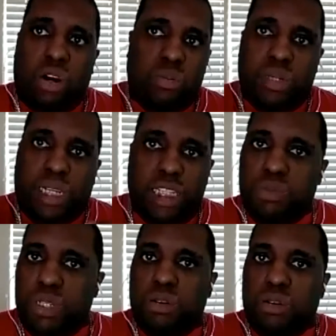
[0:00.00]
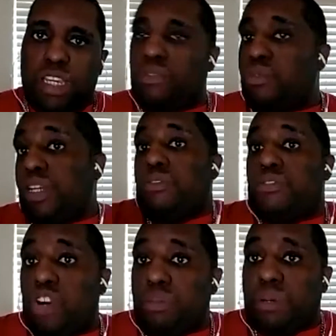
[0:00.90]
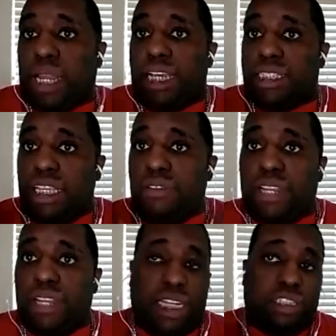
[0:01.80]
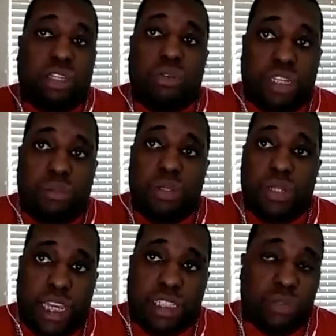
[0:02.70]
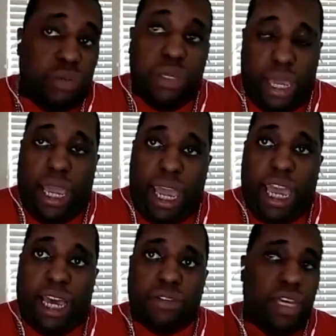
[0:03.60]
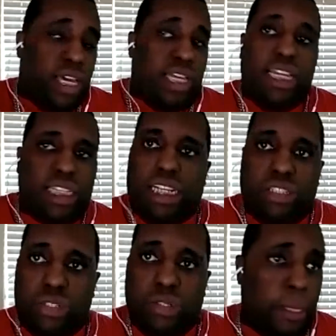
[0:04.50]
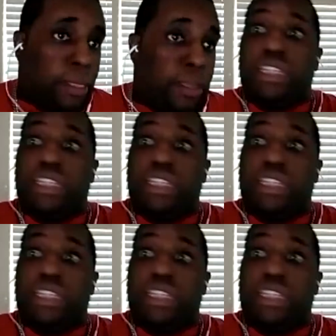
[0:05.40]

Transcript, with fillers: So because we don't, if we don't verbalize, they feel like that's the only communication we may have, and that's not true.